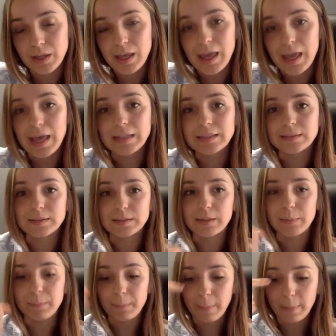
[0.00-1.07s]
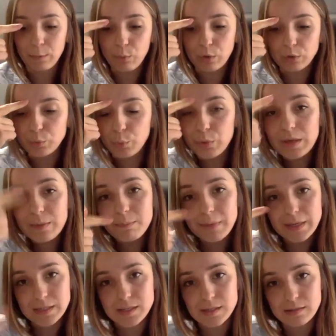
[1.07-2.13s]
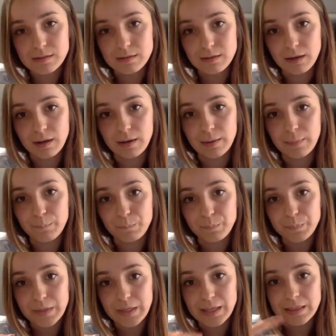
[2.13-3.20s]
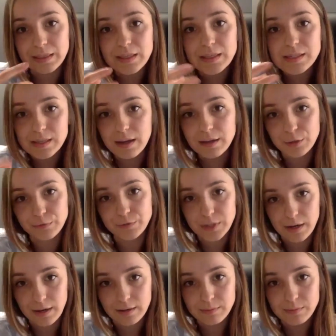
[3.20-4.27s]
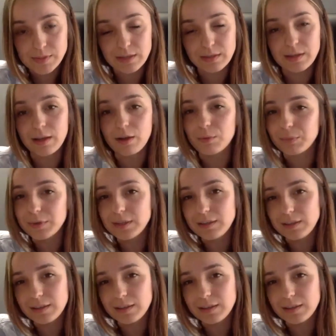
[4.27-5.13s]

And what we miss in these kind of times, and I completely